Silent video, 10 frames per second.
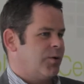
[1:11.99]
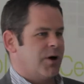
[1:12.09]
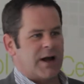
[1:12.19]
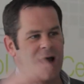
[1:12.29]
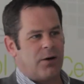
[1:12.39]

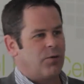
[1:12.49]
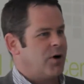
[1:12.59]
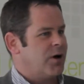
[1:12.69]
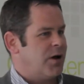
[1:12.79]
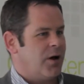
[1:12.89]
work out
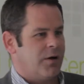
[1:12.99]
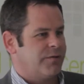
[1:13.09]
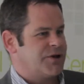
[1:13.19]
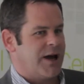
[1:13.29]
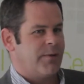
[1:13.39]
what
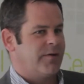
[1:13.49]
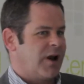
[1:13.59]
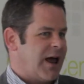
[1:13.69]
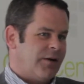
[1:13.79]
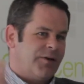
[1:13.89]
Ofgem have
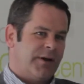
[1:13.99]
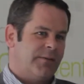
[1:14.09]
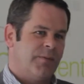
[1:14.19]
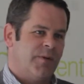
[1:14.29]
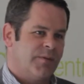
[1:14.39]
allowed
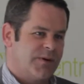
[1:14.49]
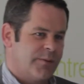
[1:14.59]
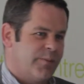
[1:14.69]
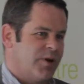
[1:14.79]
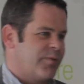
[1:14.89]
them to
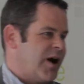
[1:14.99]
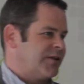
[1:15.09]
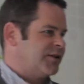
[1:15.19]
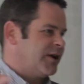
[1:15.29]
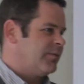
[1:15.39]
put the
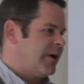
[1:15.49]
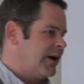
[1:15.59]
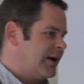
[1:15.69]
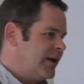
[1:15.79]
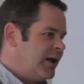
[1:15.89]
prices up
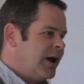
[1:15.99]
by,